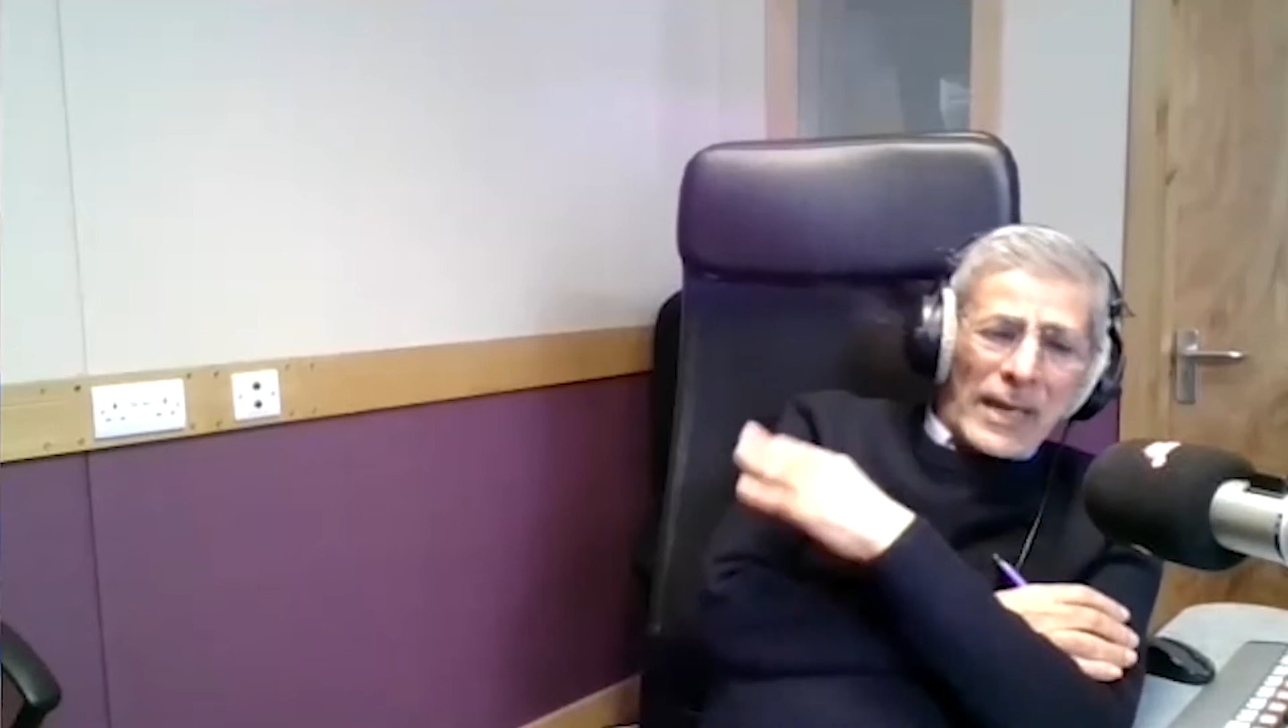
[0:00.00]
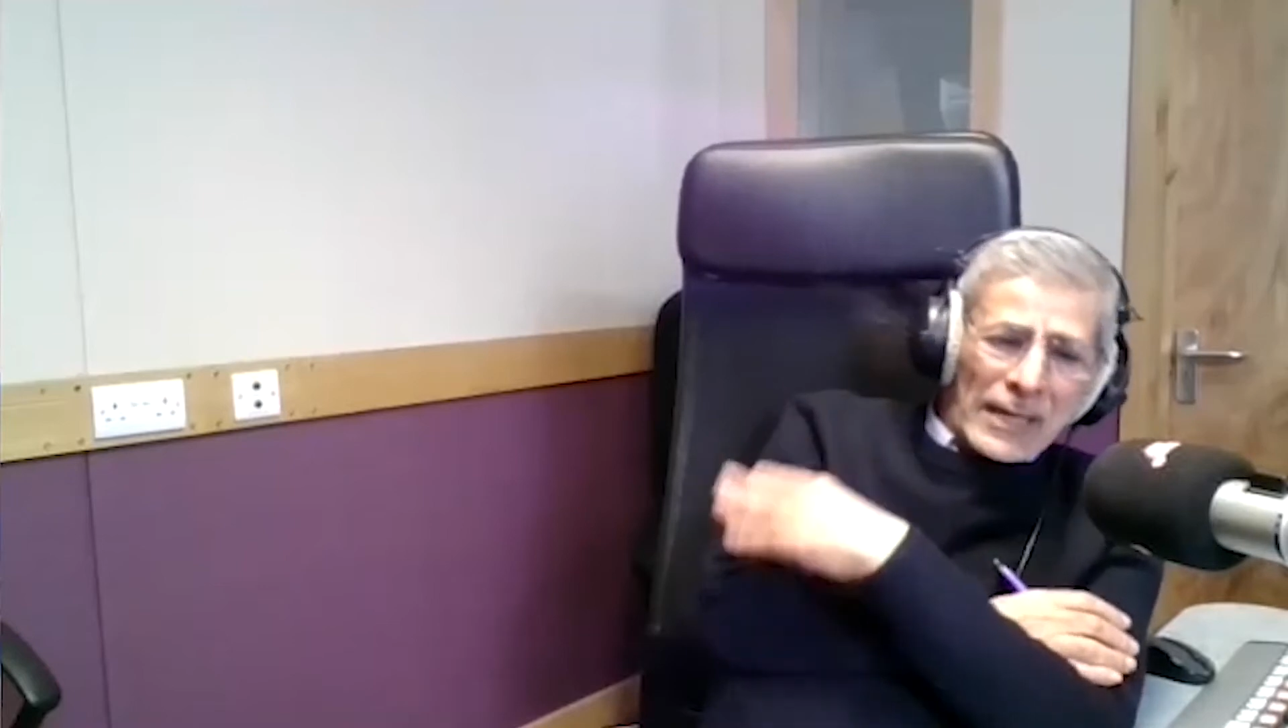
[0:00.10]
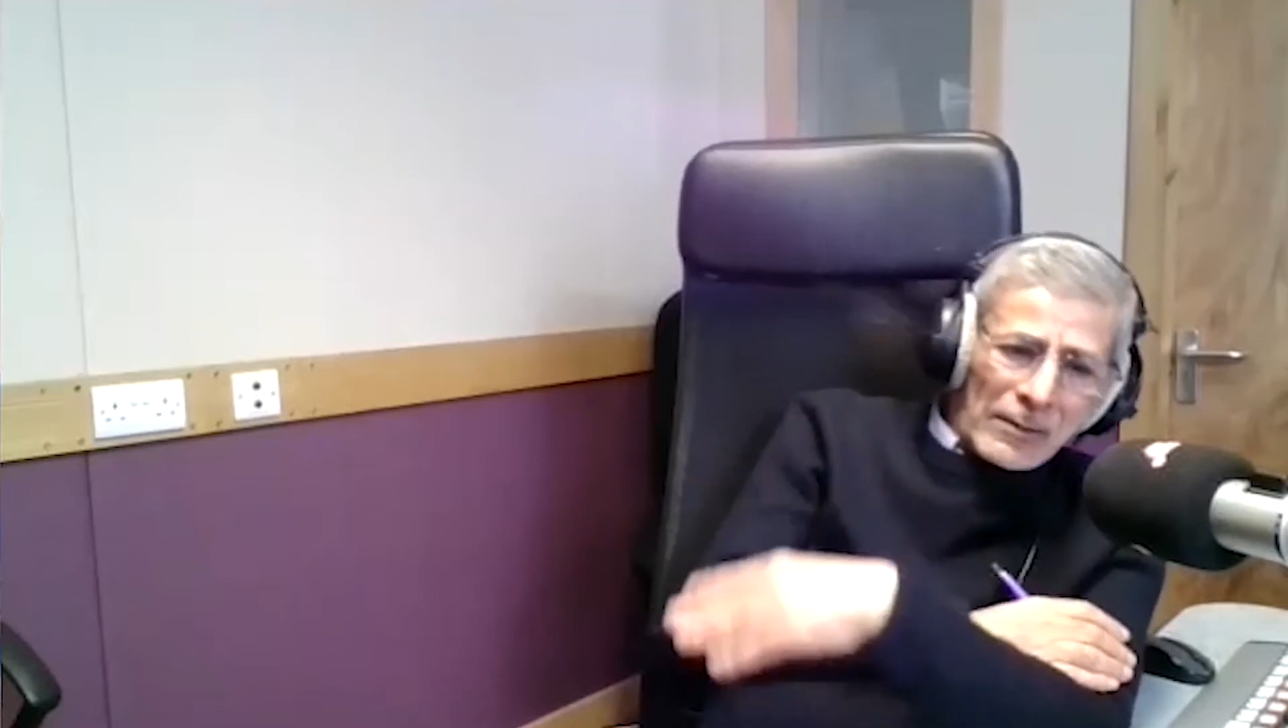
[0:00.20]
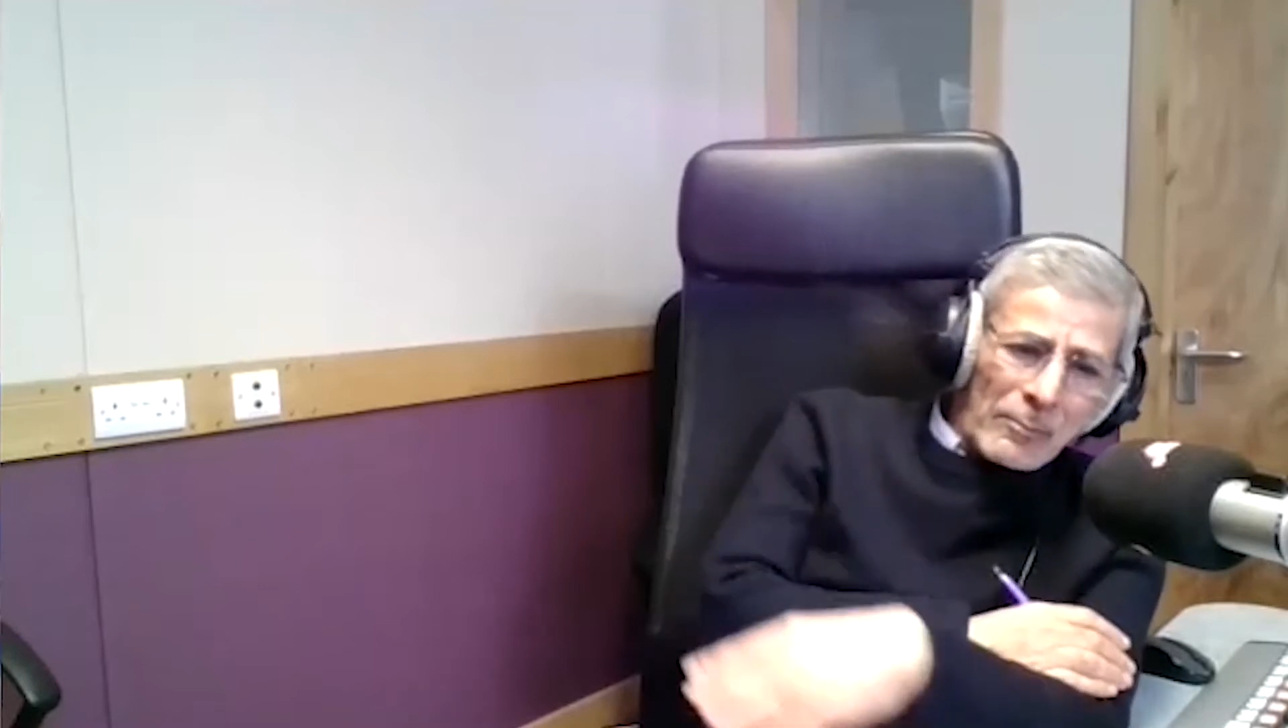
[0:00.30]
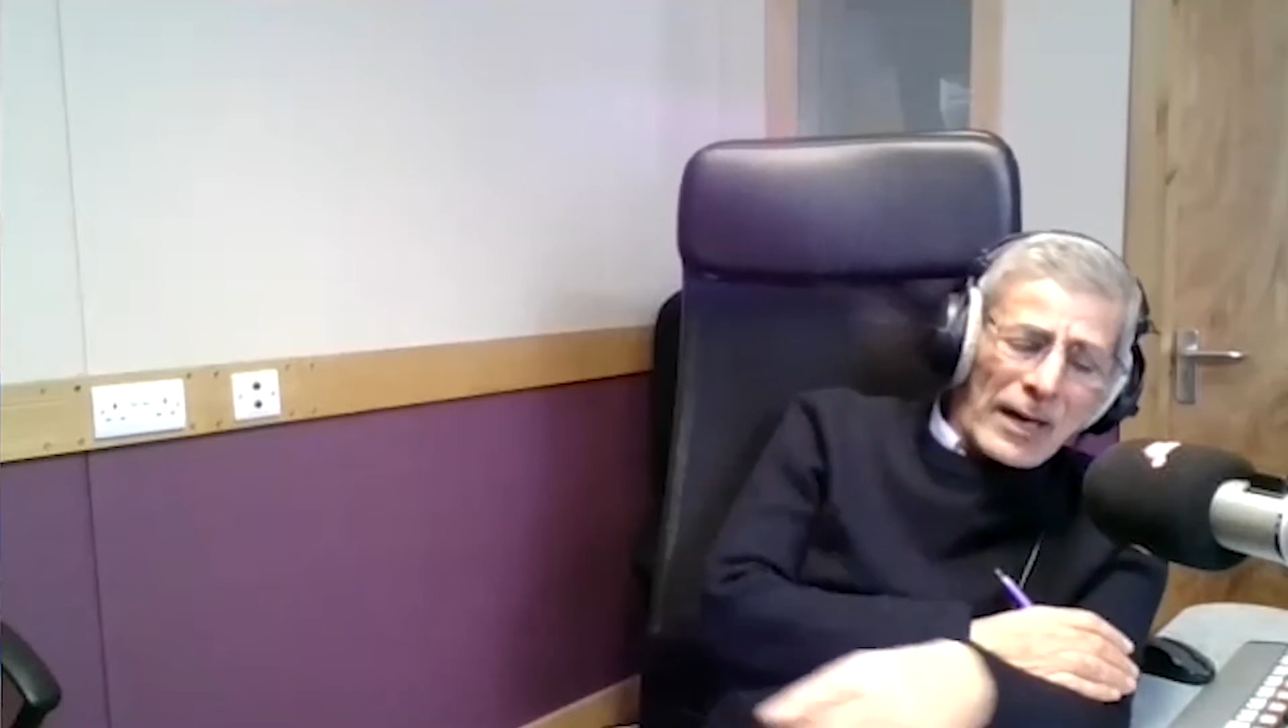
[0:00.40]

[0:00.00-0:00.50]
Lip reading: making